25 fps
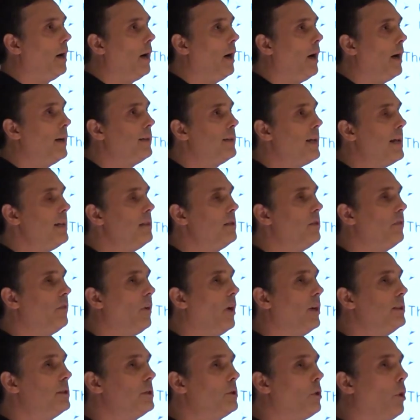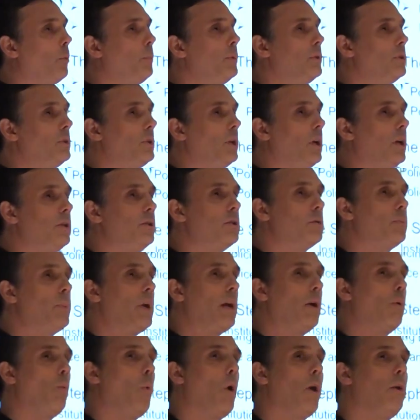identified stop and search as
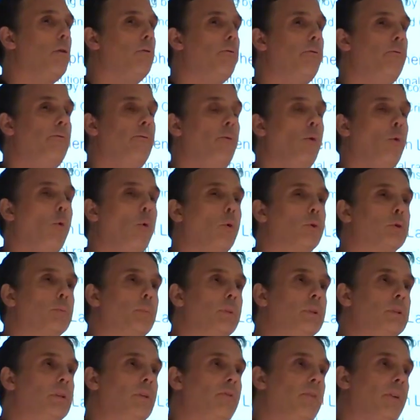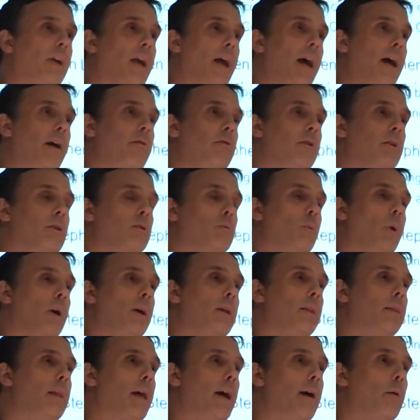being one of 4 specific areas
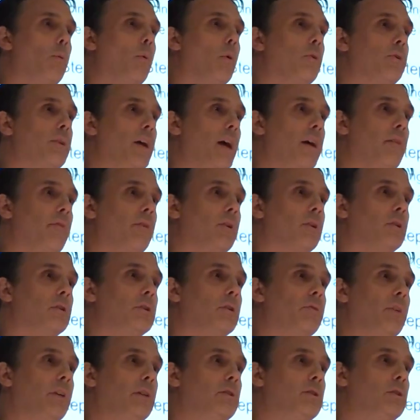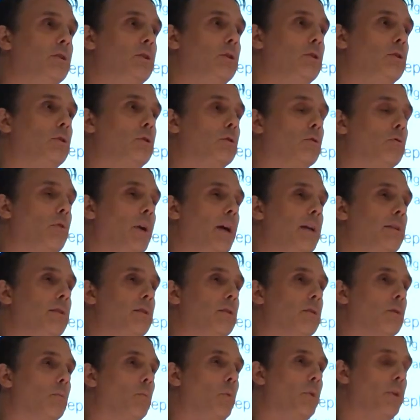where there was evidence of institutional
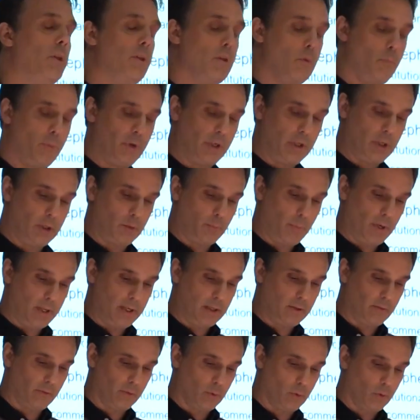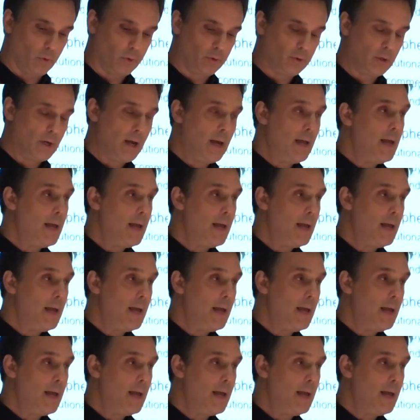racism within the British police force.